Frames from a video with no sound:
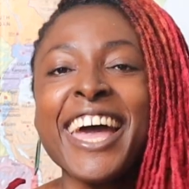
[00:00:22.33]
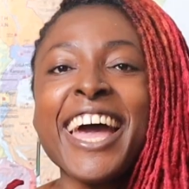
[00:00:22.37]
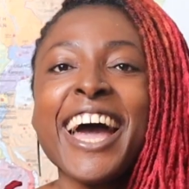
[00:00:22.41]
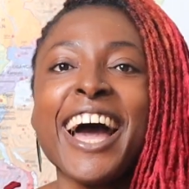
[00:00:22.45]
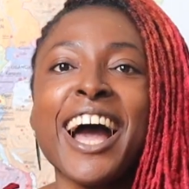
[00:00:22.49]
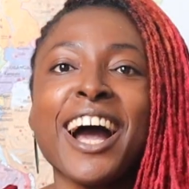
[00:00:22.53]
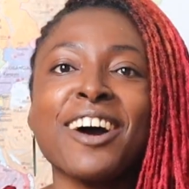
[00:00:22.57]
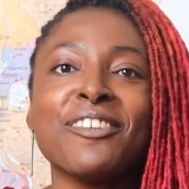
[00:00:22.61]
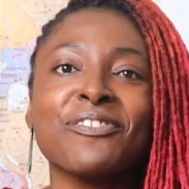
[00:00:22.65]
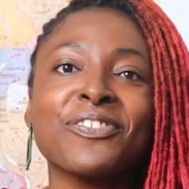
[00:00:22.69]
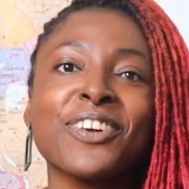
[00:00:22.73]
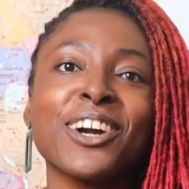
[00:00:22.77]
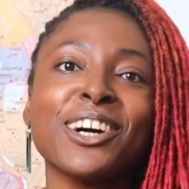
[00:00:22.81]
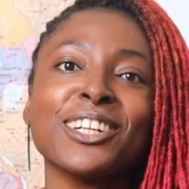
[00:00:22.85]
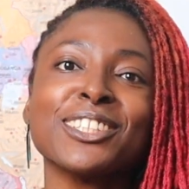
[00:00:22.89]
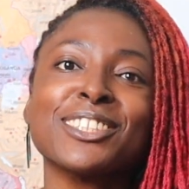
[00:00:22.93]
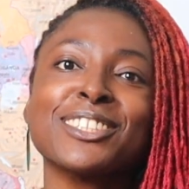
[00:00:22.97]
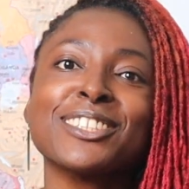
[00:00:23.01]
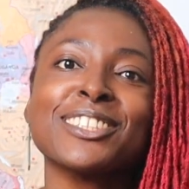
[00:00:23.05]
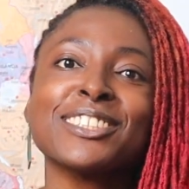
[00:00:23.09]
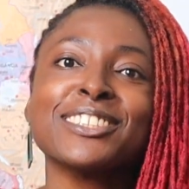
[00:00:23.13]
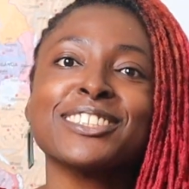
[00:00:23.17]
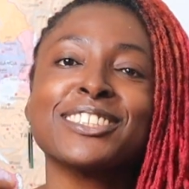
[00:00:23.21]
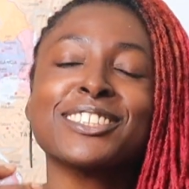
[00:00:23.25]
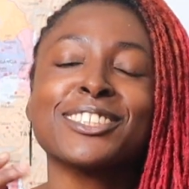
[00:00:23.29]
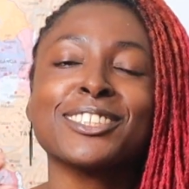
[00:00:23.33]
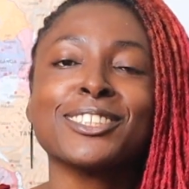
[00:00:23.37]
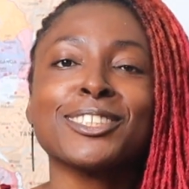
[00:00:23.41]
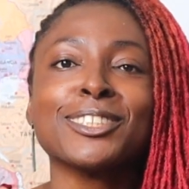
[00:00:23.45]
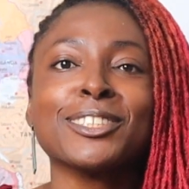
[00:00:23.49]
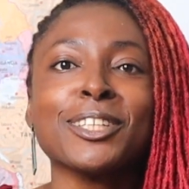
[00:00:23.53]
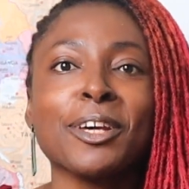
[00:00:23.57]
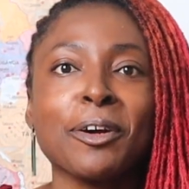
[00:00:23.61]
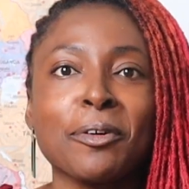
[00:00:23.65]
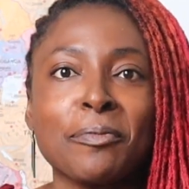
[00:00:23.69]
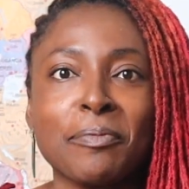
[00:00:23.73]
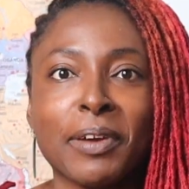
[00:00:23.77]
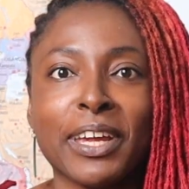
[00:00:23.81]
I've gotten
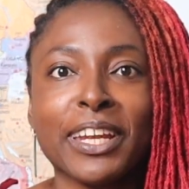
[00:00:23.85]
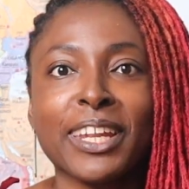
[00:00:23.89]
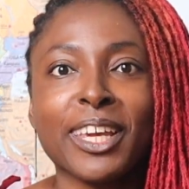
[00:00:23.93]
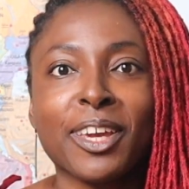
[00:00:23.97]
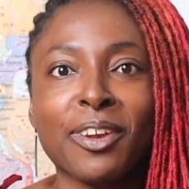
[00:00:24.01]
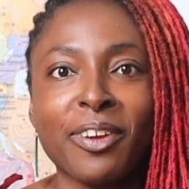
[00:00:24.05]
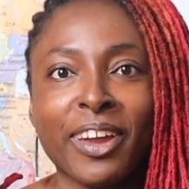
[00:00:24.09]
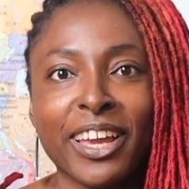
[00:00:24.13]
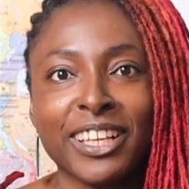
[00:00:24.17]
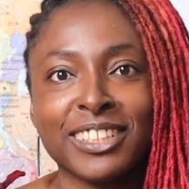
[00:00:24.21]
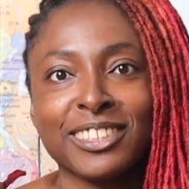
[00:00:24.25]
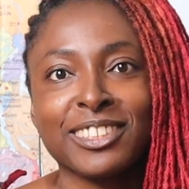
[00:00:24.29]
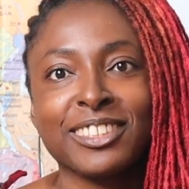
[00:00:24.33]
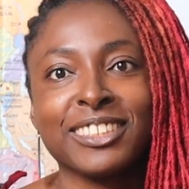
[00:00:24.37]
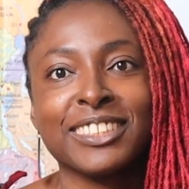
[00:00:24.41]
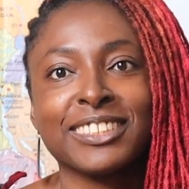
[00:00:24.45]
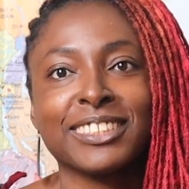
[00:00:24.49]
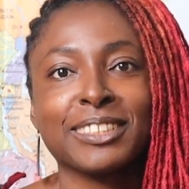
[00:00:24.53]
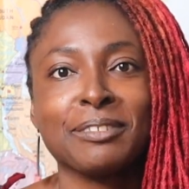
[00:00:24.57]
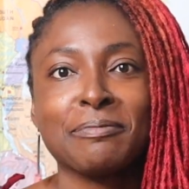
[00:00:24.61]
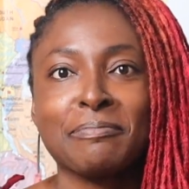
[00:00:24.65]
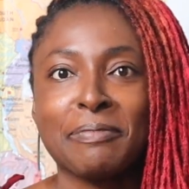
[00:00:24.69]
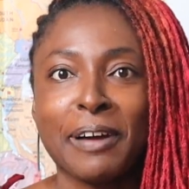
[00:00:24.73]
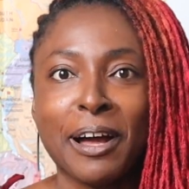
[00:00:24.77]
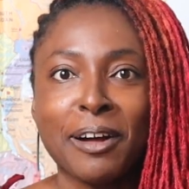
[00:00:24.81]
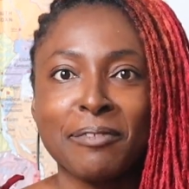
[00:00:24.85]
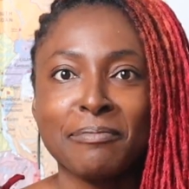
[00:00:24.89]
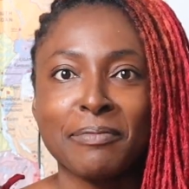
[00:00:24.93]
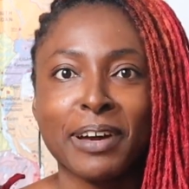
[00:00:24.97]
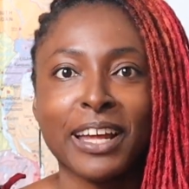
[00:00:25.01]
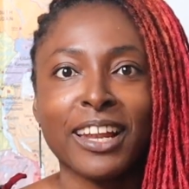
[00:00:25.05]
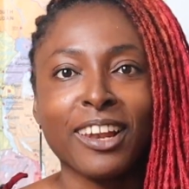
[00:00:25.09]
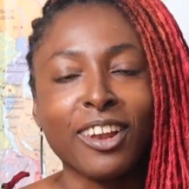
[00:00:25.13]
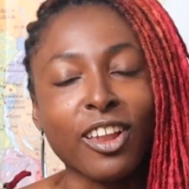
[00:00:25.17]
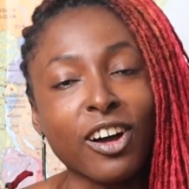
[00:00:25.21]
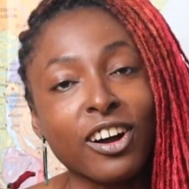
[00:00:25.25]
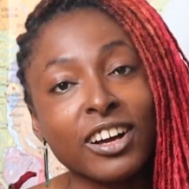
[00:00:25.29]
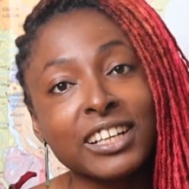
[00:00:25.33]
so many questions about
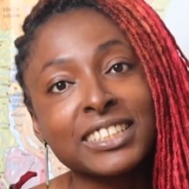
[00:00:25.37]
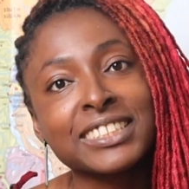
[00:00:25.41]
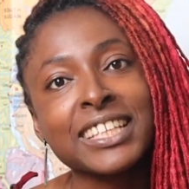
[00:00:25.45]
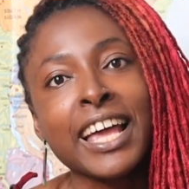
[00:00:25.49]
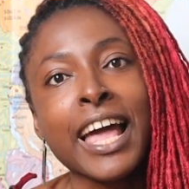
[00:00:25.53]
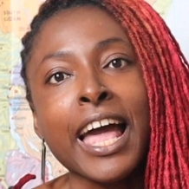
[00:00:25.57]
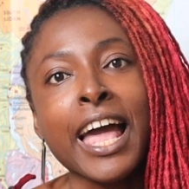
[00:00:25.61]
my locks.